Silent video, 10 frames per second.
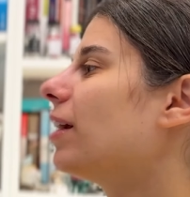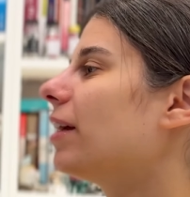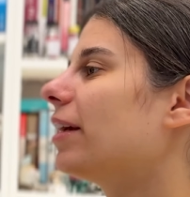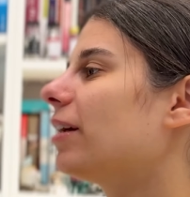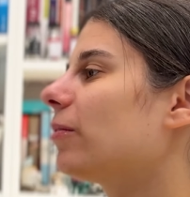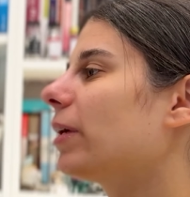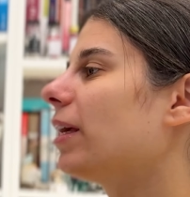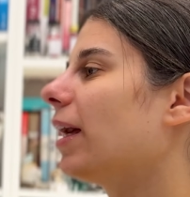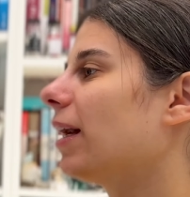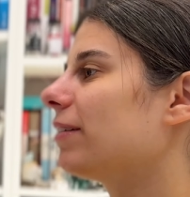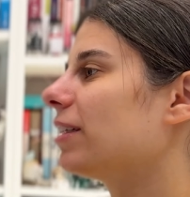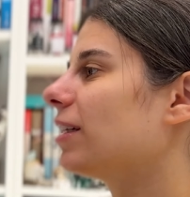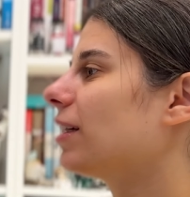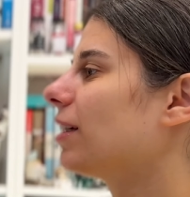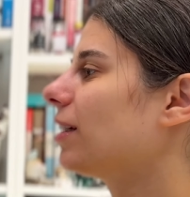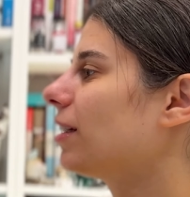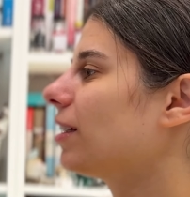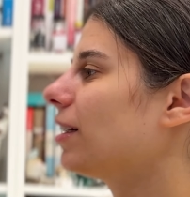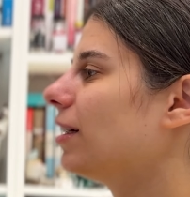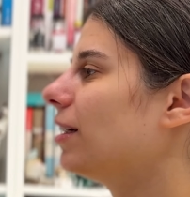Here we have it,
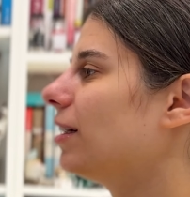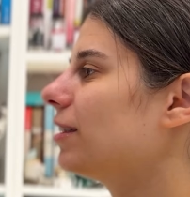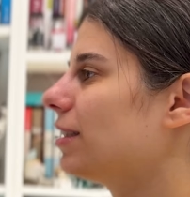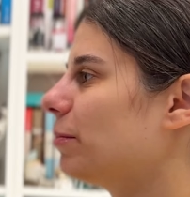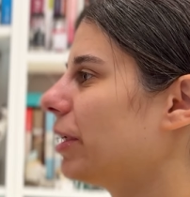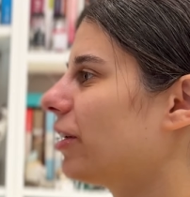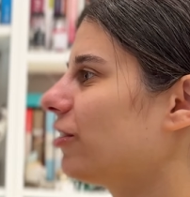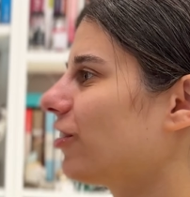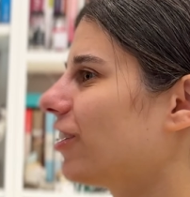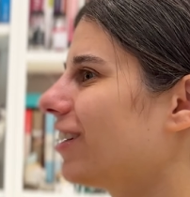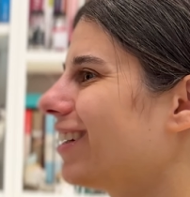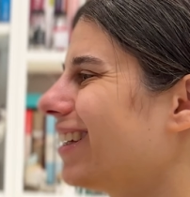a TBR jar.